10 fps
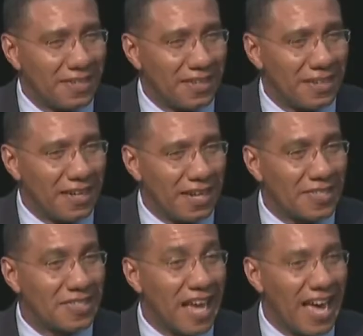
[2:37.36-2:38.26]
a
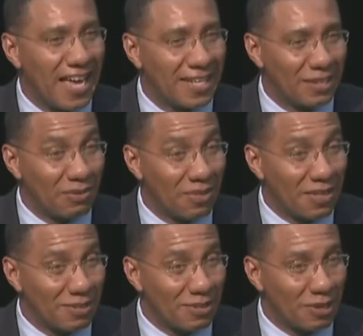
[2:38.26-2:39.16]
sign of
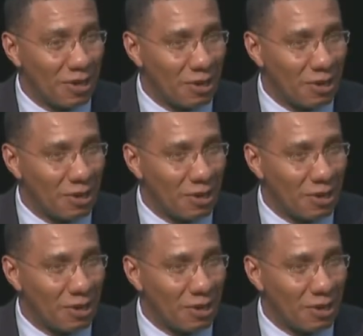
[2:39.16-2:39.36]
things to come.